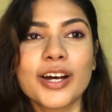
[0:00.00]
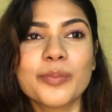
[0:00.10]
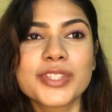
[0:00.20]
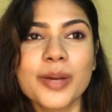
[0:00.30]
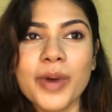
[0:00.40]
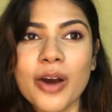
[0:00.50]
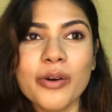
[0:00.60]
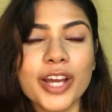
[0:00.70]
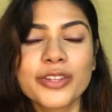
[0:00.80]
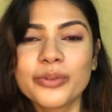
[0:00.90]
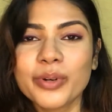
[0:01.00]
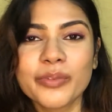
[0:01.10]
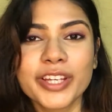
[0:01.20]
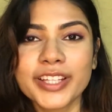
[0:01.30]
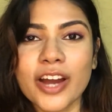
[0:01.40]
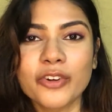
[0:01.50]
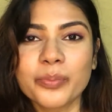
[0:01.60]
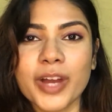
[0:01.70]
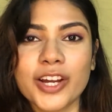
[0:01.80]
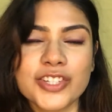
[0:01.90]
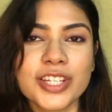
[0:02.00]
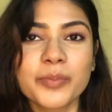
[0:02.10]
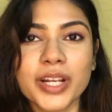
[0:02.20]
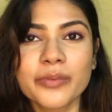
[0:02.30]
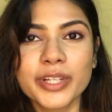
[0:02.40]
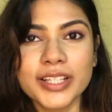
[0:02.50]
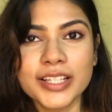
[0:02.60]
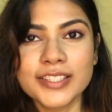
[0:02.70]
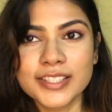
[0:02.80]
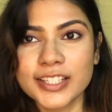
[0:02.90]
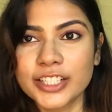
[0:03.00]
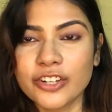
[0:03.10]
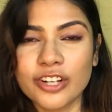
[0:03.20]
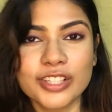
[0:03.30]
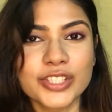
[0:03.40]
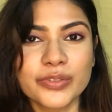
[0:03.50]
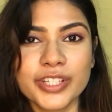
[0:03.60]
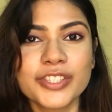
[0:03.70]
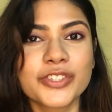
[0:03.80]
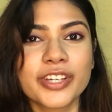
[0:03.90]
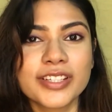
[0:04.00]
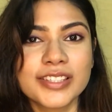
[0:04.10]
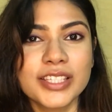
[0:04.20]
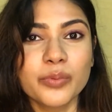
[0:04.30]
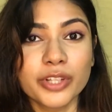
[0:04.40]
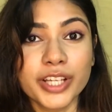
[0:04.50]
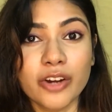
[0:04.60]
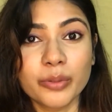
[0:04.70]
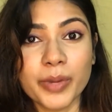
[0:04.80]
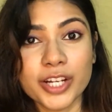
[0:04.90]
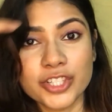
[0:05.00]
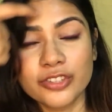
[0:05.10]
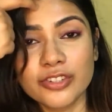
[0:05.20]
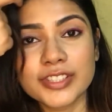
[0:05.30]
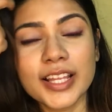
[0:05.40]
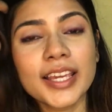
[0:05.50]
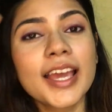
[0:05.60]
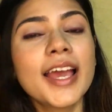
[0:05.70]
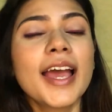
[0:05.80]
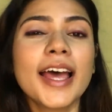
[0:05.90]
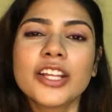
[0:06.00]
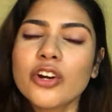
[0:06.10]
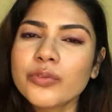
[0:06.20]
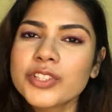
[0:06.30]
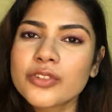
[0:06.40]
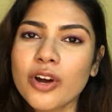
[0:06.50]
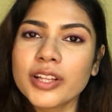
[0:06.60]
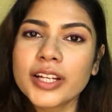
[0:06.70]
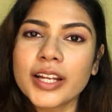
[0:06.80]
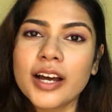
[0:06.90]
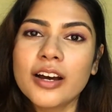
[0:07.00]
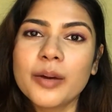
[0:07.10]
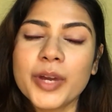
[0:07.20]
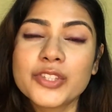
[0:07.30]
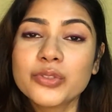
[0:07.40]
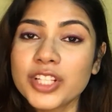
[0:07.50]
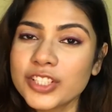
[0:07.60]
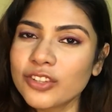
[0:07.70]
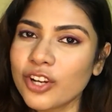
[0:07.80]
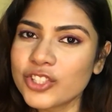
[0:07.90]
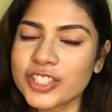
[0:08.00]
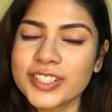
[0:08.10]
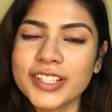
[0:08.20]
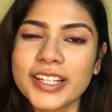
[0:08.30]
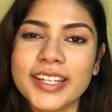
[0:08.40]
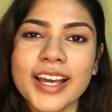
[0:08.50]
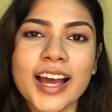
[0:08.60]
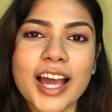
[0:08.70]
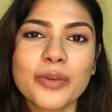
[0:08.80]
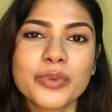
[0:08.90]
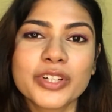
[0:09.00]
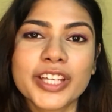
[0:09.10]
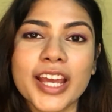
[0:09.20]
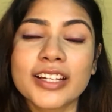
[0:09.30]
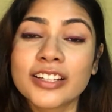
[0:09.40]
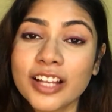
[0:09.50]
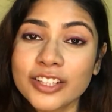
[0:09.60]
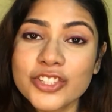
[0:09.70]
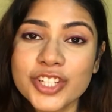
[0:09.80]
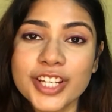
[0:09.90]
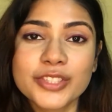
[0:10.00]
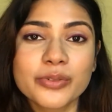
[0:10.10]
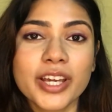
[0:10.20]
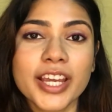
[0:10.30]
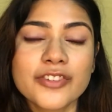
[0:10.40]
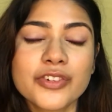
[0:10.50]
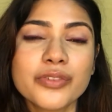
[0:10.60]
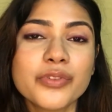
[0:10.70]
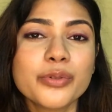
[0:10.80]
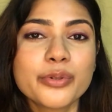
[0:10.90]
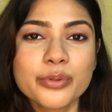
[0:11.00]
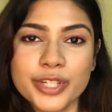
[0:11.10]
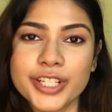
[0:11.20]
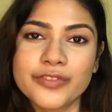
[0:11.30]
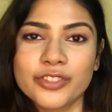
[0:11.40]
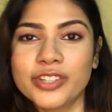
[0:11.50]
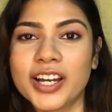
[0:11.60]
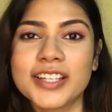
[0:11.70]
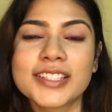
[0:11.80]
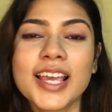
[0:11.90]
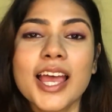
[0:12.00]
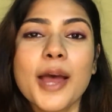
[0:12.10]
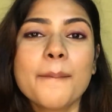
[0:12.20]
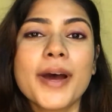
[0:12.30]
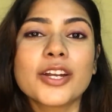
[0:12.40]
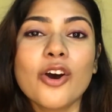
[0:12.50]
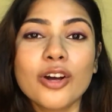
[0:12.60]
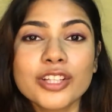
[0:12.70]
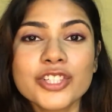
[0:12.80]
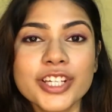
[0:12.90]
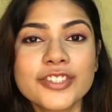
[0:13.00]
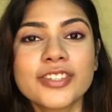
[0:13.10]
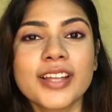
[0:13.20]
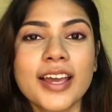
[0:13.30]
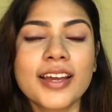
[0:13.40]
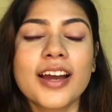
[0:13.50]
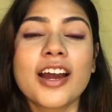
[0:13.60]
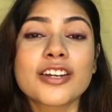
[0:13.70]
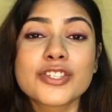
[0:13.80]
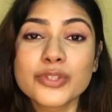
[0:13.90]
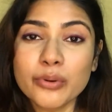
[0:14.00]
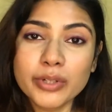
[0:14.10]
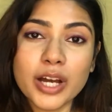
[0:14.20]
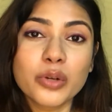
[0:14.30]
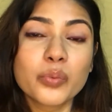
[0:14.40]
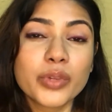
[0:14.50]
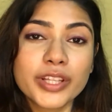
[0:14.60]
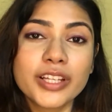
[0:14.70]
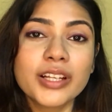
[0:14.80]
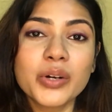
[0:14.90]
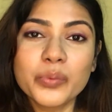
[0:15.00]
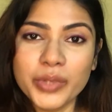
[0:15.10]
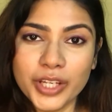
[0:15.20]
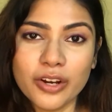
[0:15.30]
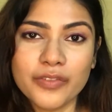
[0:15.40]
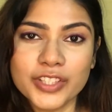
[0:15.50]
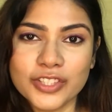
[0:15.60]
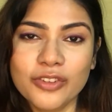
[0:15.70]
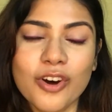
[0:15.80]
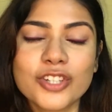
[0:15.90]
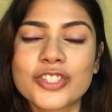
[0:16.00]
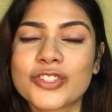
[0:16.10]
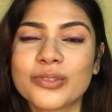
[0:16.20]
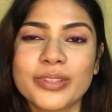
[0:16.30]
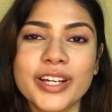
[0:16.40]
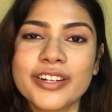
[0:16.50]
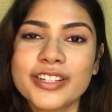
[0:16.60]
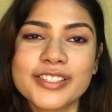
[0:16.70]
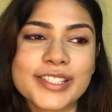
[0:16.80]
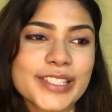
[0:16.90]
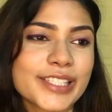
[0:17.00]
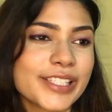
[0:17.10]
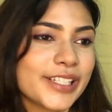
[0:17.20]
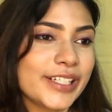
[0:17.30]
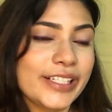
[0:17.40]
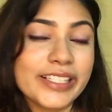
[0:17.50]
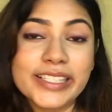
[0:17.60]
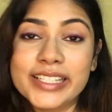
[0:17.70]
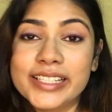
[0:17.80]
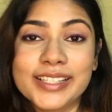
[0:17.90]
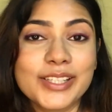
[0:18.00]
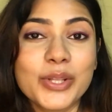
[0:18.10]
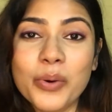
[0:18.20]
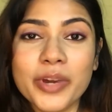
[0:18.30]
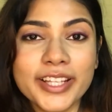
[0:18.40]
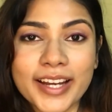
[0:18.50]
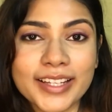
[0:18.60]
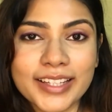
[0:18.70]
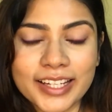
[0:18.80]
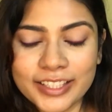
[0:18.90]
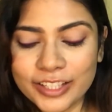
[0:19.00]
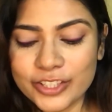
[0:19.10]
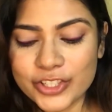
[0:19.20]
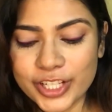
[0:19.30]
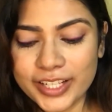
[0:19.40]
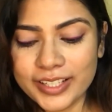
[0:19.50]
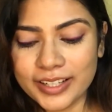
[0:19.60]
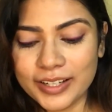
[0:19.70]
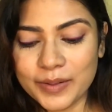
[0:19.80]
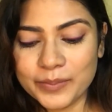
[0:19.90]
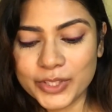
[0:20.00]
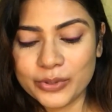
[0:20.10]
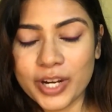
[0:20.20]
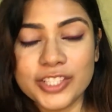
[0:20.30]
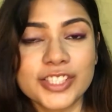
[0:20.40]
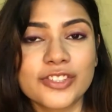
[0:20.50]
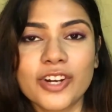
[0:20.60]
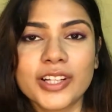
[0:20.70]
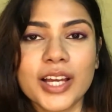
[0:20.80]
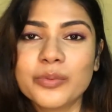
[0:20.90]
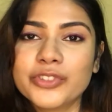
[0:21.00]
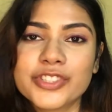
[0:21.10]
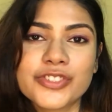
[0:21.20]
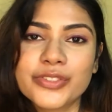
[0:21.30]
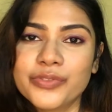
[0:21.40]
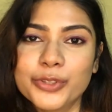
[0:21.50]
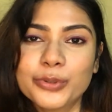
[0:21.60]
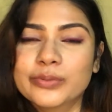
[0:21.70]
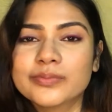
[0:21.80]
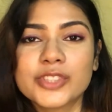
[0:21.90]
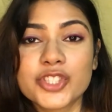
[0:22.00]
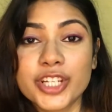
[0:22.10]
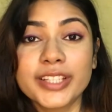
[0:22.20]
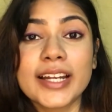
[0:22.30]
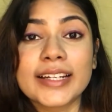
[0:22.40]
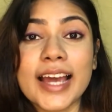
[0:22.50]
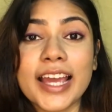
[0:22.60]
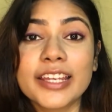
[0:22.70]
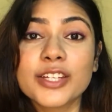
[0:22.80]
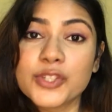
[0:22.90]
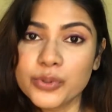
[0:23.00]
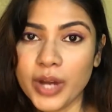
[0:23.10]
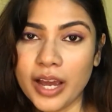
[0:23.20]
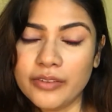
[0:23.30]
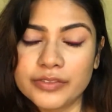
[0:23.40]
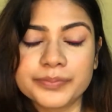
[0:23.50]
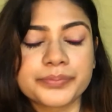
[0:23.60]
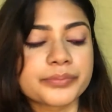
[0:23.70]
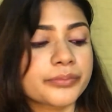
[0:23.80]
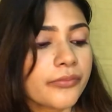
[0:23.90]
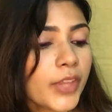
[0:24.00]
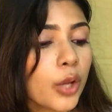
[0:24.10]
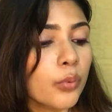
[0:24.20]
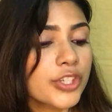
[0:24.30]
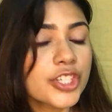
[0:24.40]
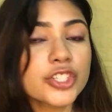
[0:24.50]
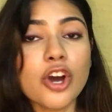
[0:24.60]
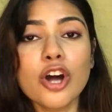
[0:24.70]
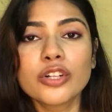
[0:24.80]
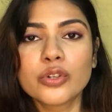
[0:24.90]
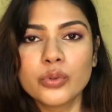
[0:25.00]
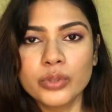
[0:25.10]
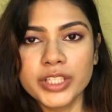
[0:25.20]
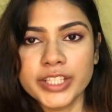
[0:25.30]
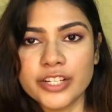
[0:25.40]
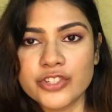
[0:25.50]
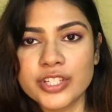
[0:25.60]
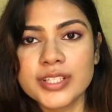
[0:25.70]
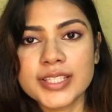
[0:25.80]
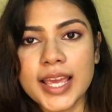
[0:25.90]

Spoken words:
Somehow I threw away the outer packaging, but I will insert it on the screen so you can see what the outer packaging looks like. And I always thought that as soon as it launches in India, I would get another shade, so I get to review two shades for you guys. But all the shades in Nykaa are sold out within a week of its launch, so there is no way that I can get another shade. So I just thought I would just review the shade that I do have, which is called Cool Intentions.